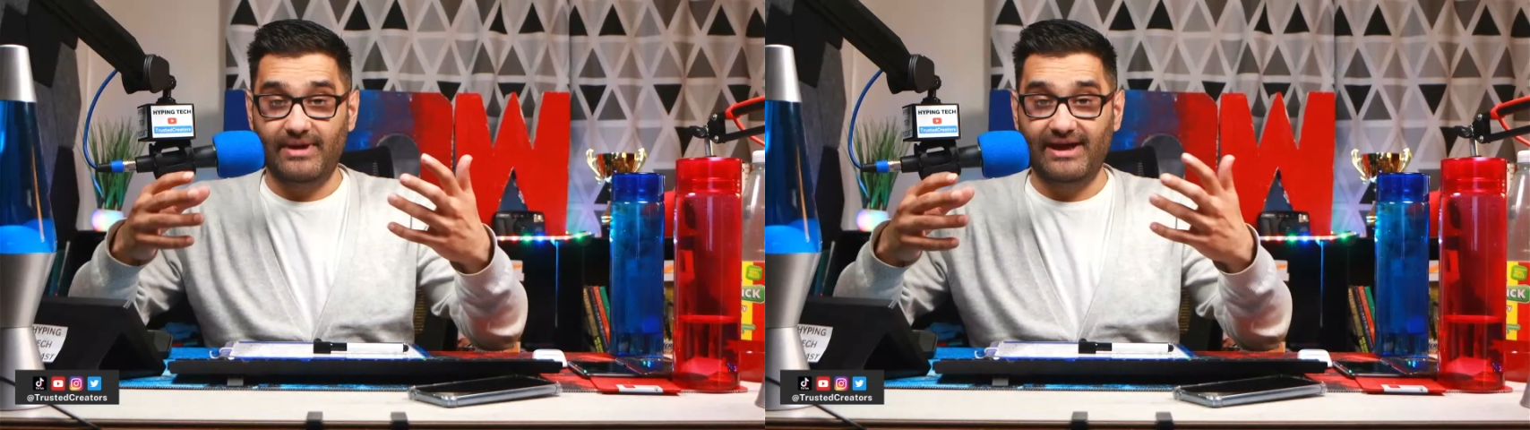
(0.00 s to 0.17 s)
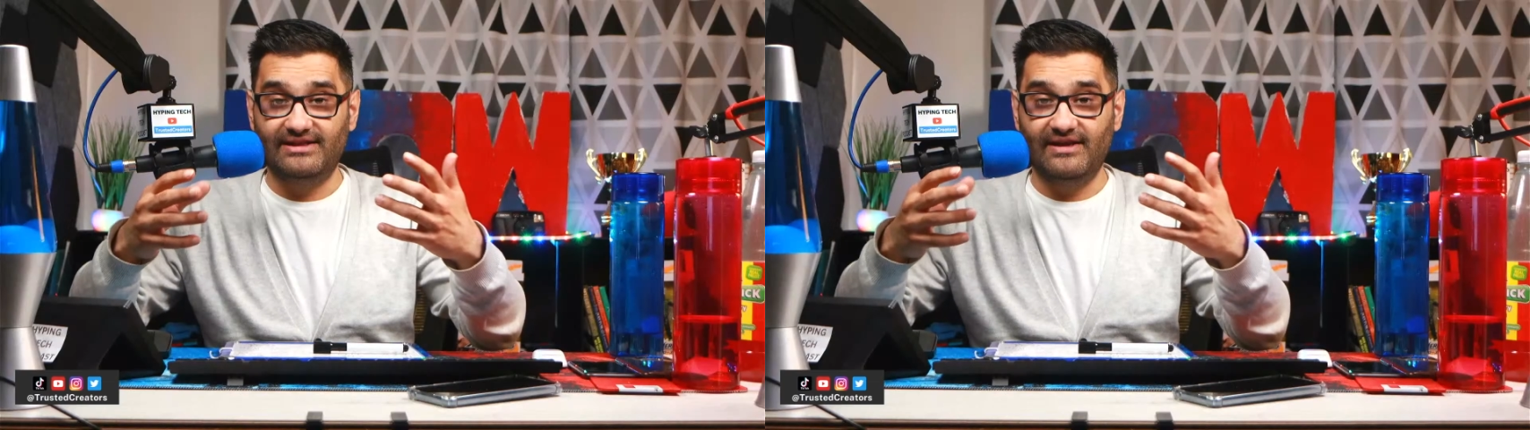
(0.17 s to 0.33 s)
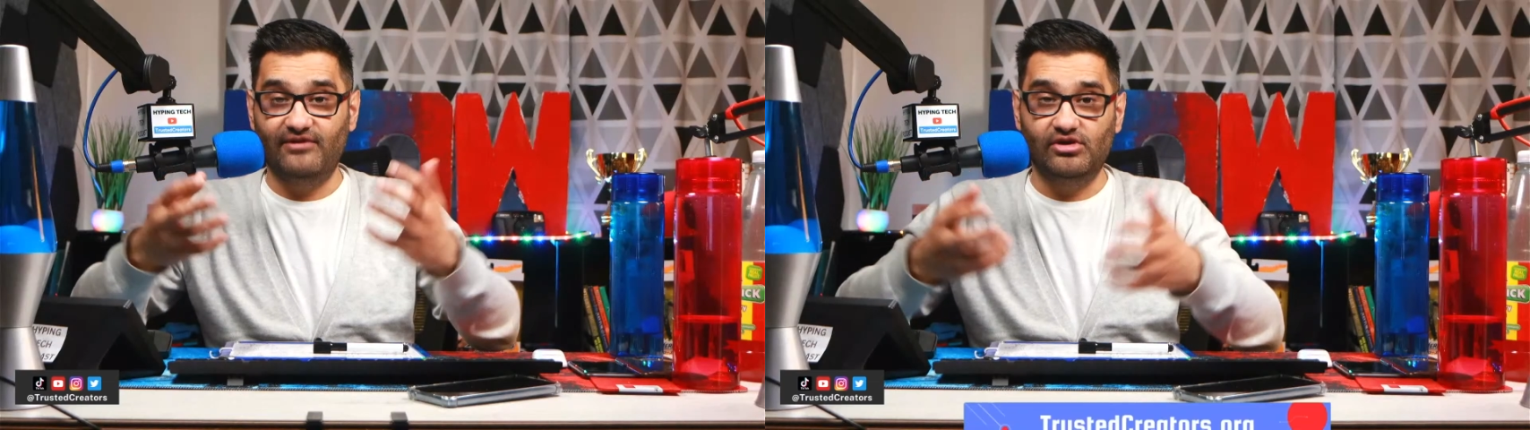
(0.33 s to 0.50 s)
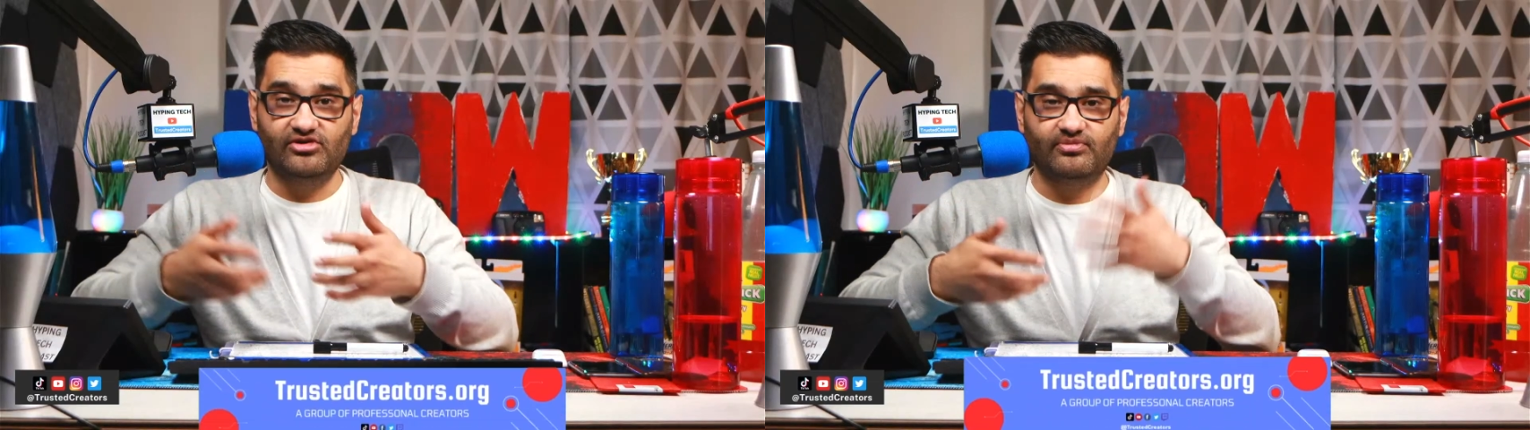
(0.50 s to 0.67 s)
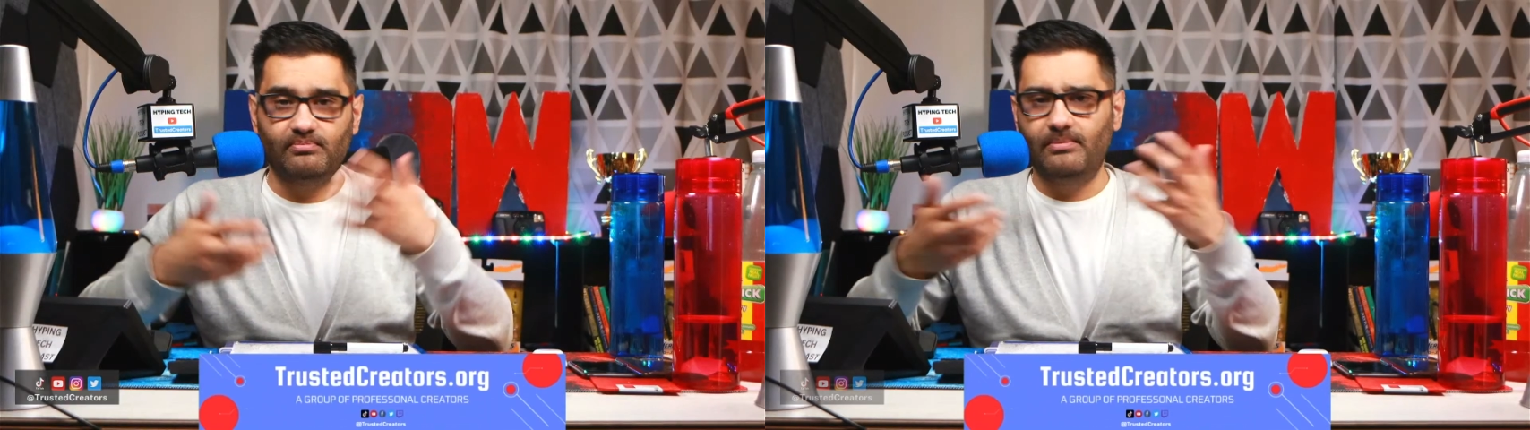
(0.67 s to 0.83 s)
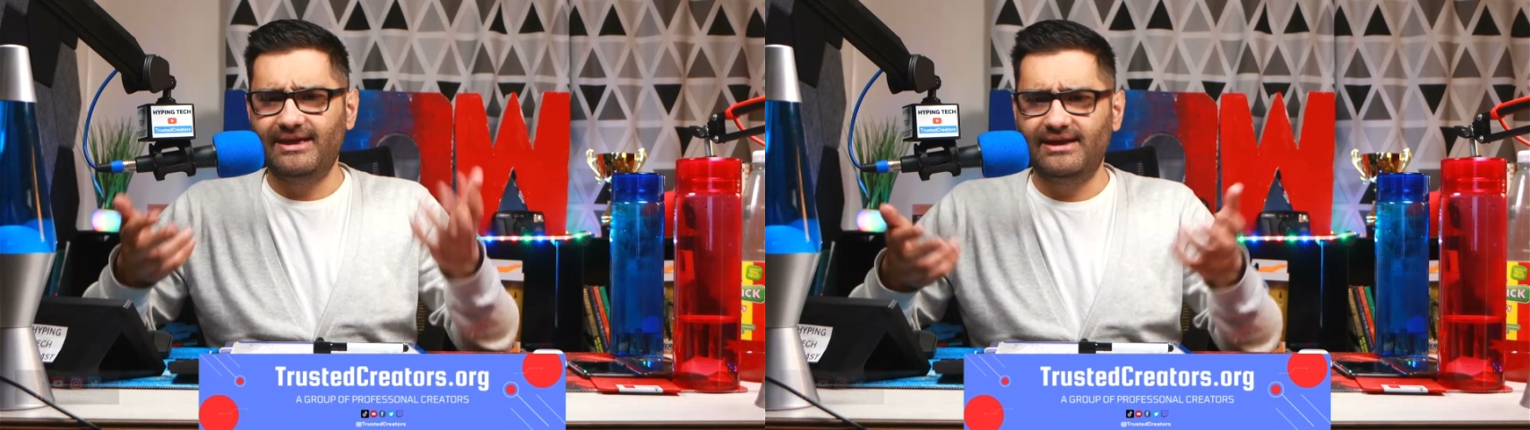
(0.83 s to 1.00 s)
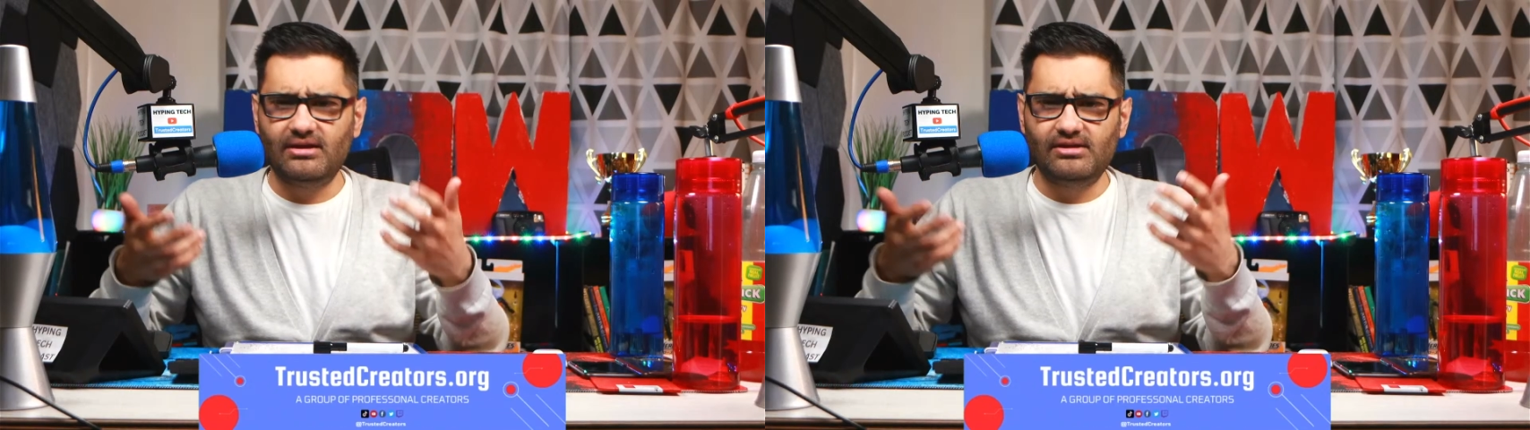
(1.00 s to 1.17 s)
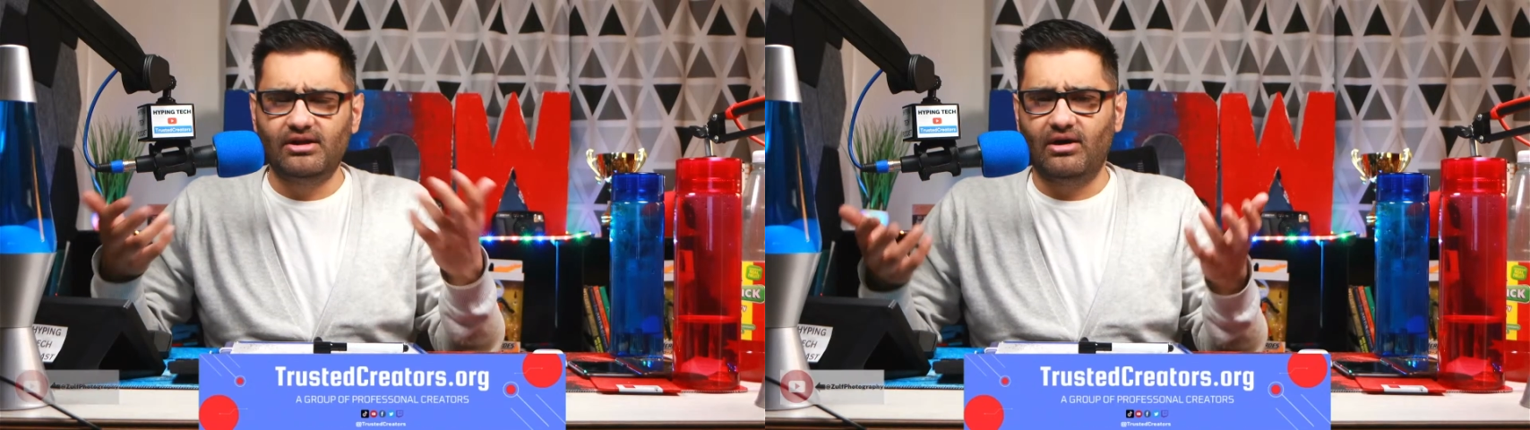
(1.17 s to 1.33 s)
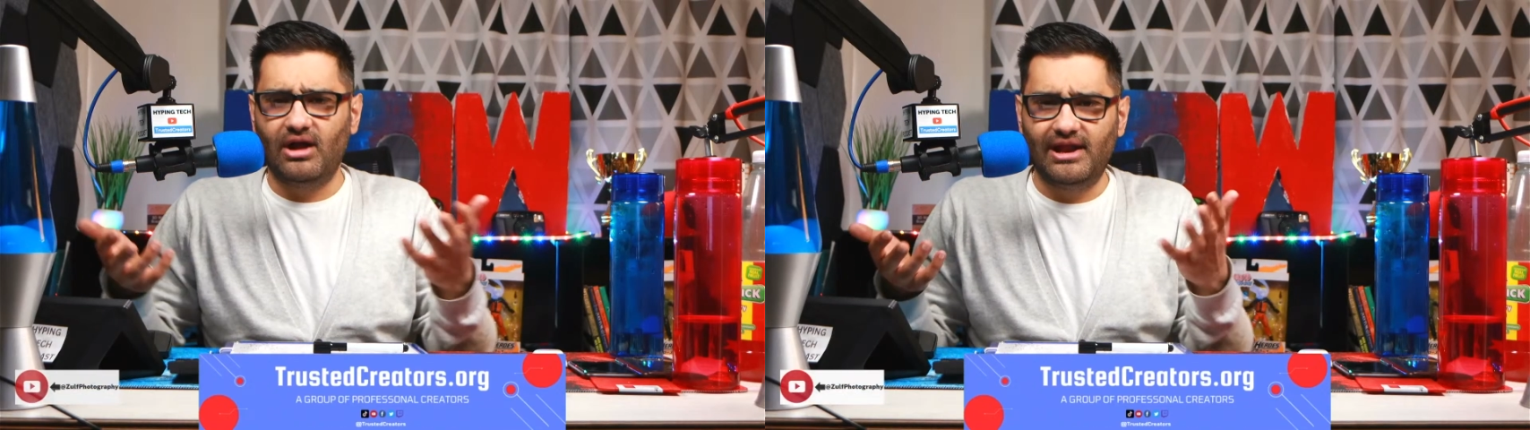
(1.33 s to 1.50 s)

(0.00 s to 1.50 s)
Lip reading: make their videos a